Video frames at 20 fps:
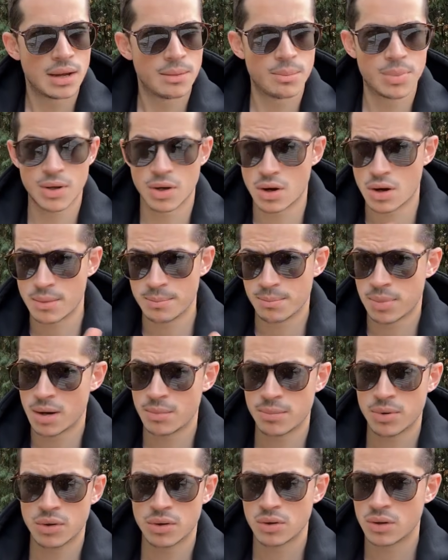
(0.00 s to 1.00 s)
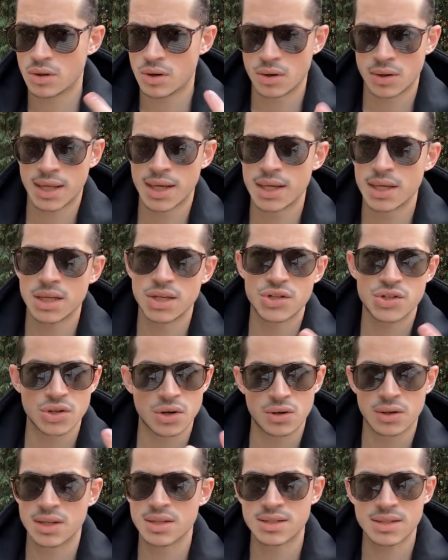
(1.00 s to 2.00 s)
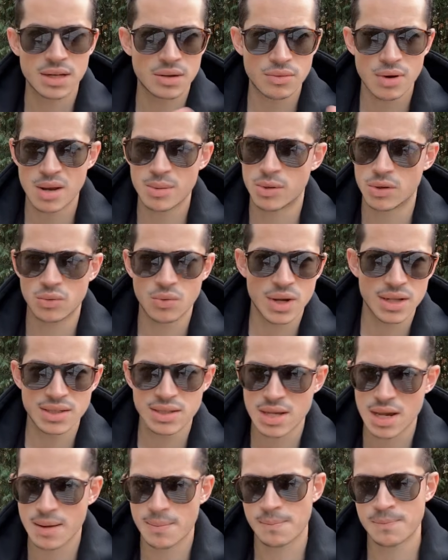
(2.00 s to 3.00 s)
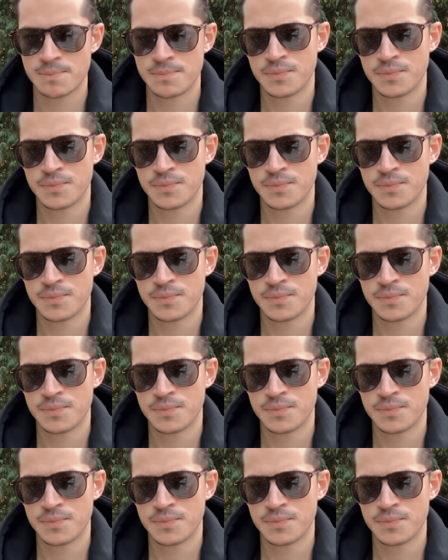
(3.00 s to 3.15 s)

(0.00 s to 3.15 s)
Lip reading: but on Bumble, on Hinge, on Instagram, on WhatsApp,